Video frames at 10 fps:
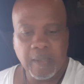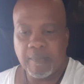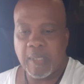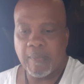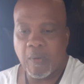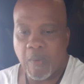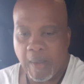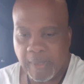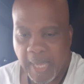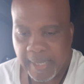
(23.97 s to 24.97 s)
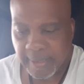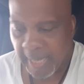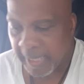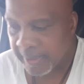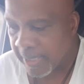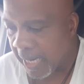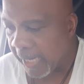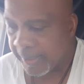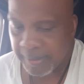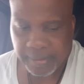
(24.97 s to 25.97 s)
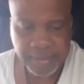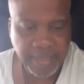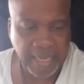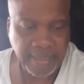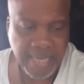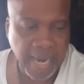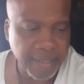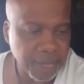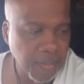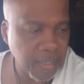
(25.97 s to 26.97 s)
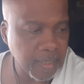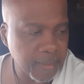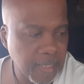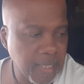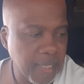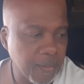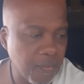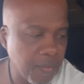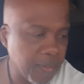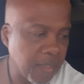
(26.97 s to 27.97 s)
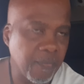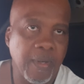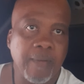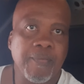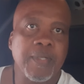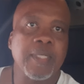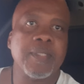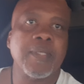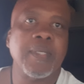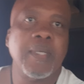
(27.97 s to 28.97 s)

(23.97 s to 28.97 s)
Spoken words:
And my woman got a date night, so I guess I gotta go get ready for this.